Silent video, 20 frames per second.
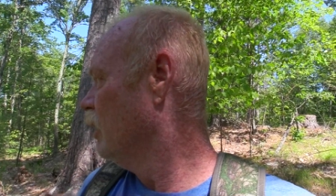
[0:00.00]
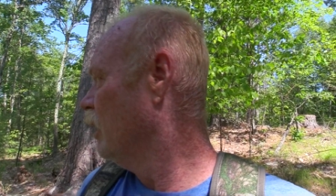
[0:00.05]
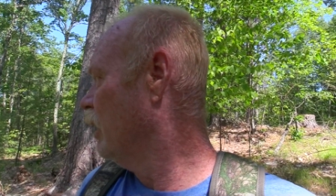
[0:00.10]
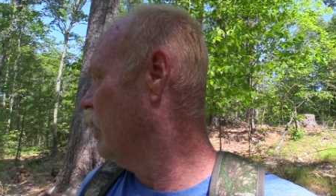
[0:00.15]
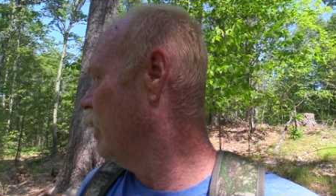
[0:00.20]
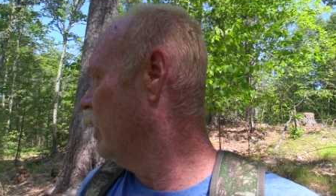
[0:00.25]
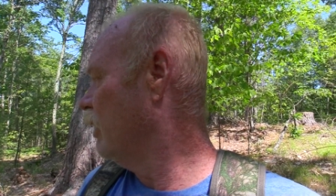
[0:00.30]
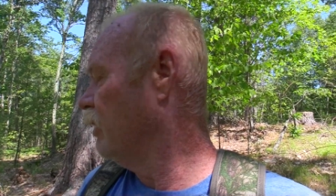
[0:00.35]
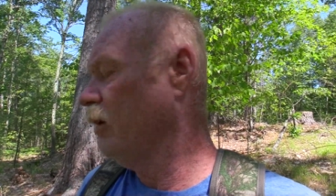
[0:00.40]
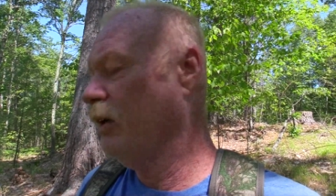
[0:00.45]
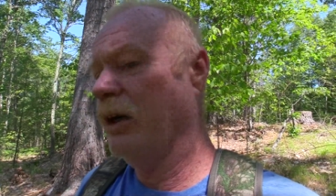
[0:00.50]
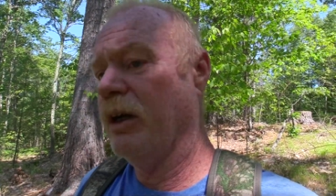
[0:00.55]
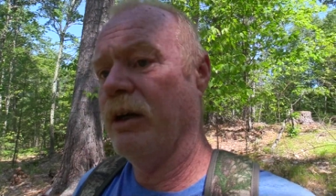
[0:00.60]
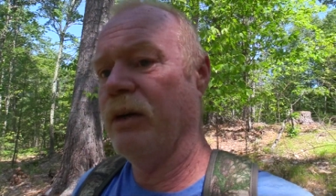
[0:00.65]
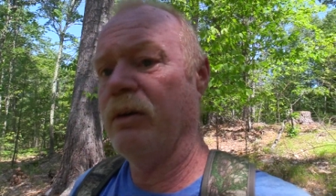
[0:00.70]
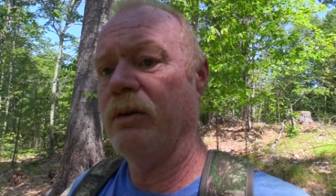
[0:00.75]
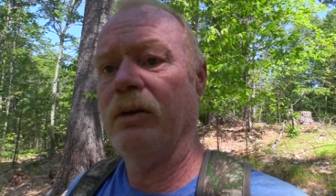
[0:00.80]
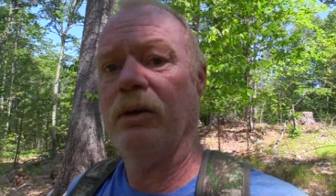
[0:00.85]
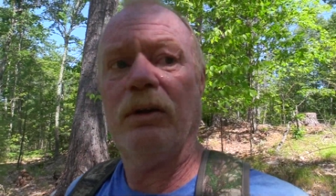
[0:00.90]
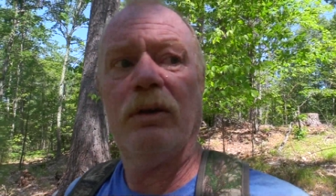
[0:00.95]
And
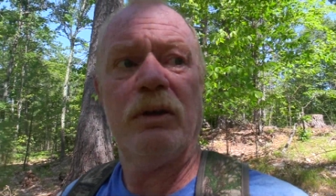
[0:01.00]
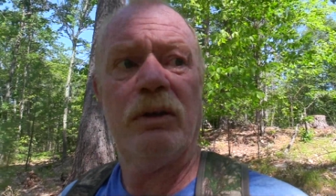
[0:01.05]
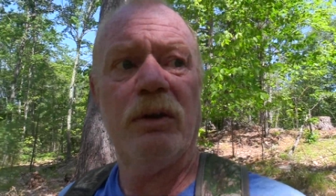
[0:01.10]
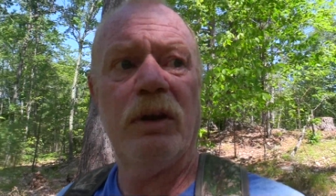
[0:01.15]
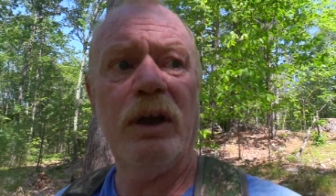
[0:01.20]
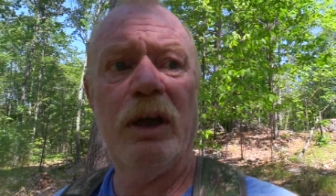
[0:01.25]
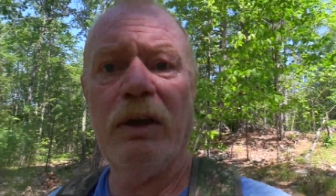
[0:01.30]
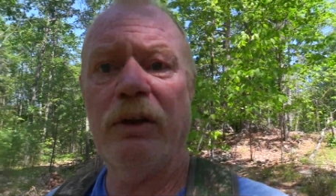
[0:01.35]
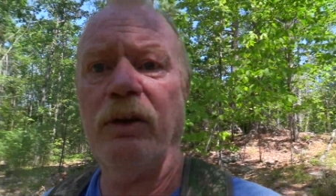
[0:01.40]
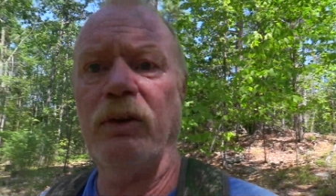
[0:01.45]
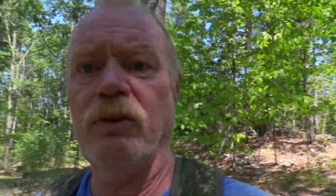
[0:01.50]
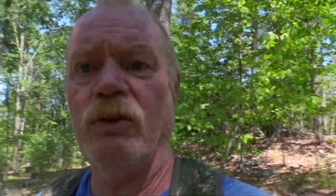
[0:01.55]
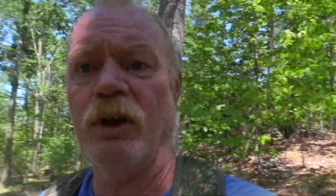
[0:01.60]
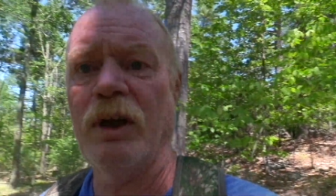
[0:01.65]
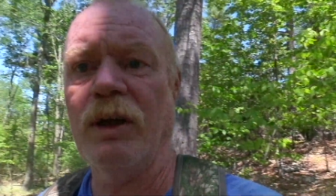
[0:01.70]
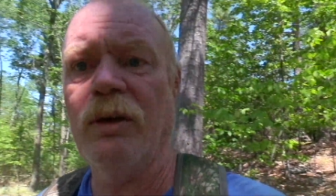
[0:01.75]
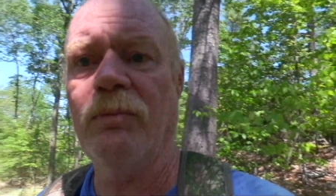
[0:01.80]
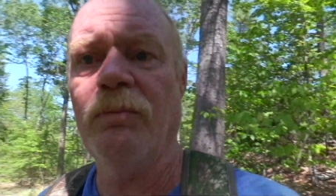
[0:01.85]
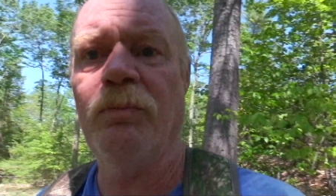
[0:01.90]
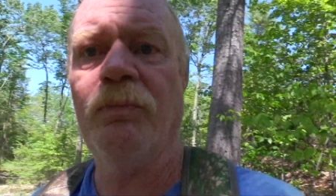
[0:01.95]
the other
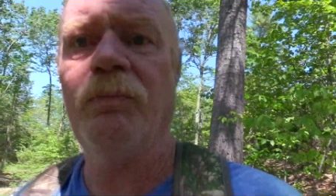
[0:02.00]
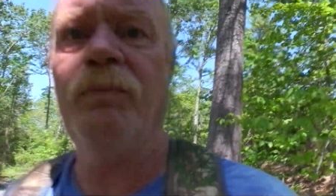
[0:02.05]
thing,